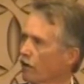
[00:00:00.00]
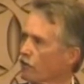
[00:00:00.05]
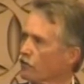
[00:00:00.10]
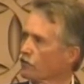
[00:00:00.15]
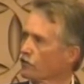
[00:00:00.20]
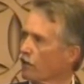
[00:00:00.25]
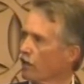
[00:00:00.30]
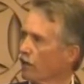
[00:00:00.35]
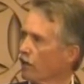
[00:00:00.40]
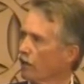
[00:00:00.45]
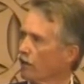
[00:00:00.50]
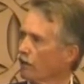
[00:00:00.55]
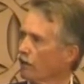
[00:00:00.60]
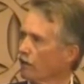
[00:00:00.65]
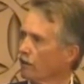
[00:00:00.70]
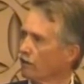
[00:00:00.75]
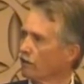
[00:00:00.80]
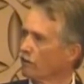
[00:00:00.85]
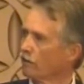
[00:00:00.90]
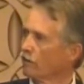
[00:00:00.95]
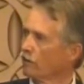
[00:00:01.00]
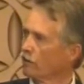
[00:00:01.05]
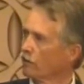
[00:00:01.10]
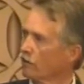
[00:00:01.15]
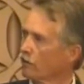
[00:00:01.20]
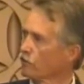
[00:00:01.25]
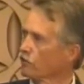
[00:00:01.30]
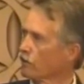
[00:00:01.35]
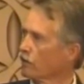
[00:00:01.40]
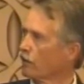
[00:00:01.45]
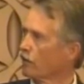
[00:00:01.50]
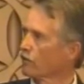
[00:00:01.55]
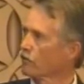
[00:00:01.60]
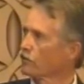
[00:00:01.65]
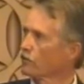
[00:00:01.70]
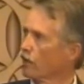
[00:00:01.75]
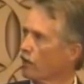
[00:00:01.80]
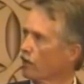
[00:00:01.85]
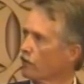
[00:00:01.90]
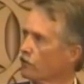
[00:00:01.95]
outside. Here's an
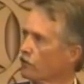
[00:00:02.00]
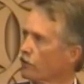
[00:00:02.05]
outside